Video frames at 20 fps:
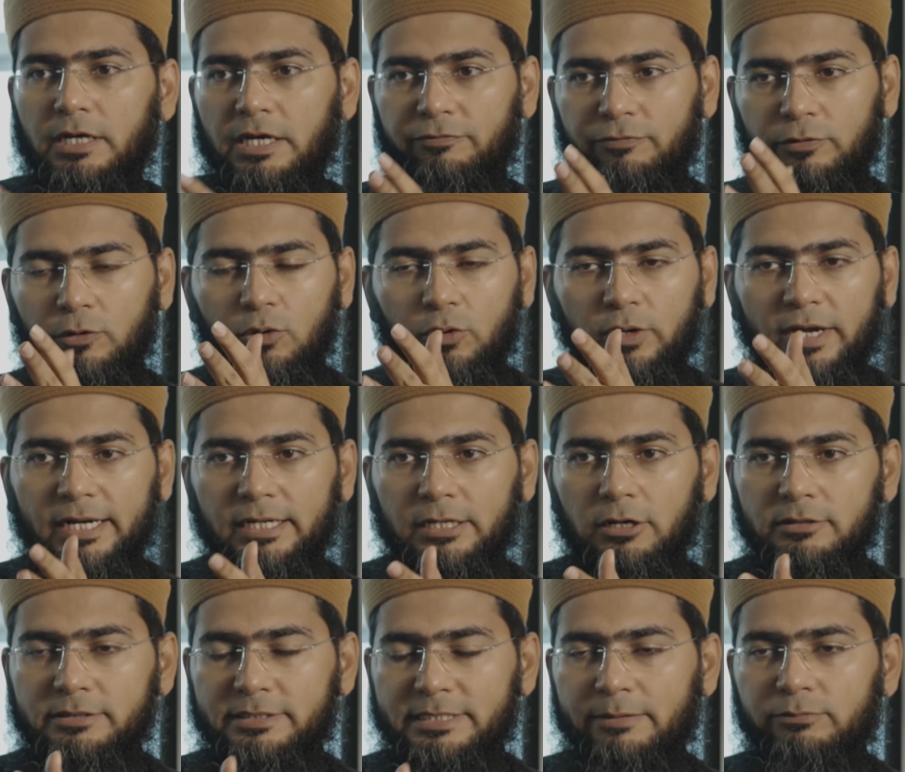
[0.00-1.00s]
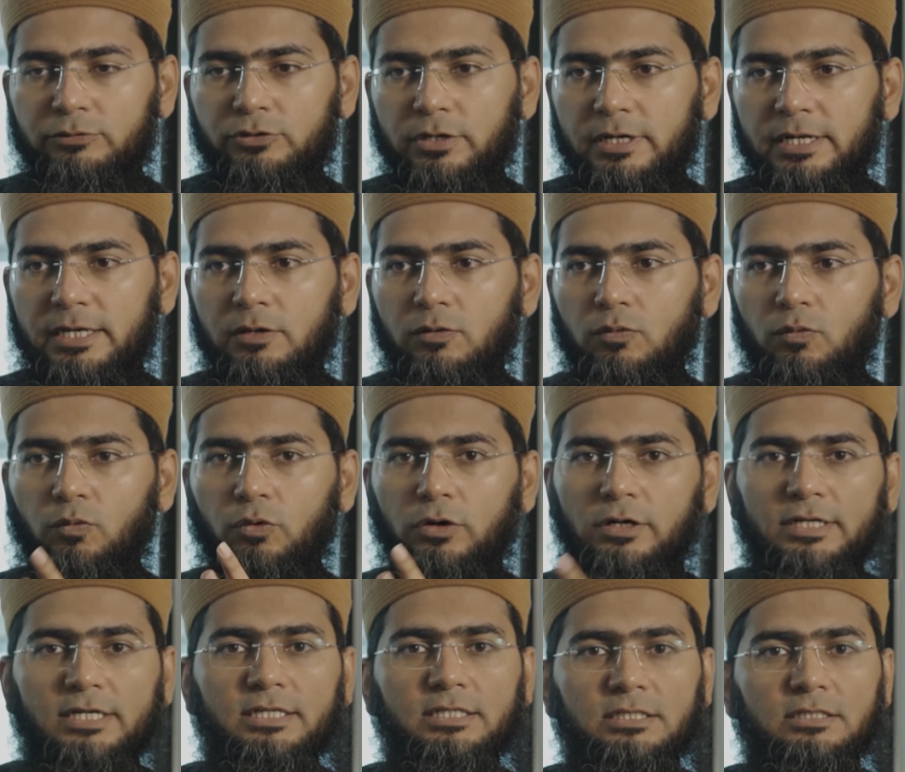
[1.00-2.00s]
If you look at conceptually
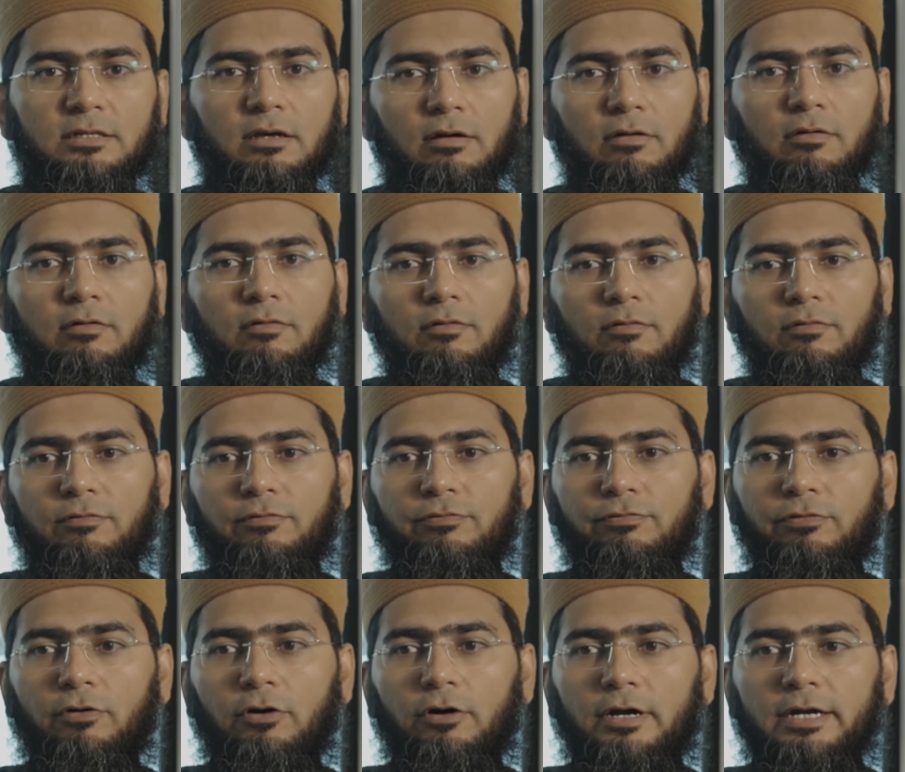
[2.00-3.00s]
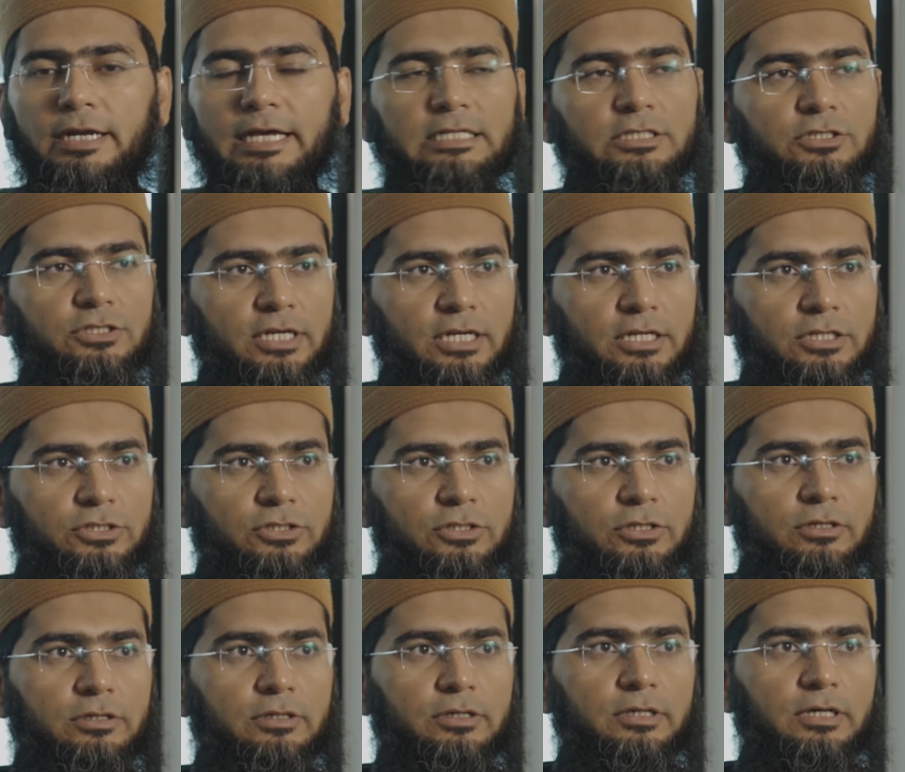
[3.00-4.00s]
what is foreign exchange,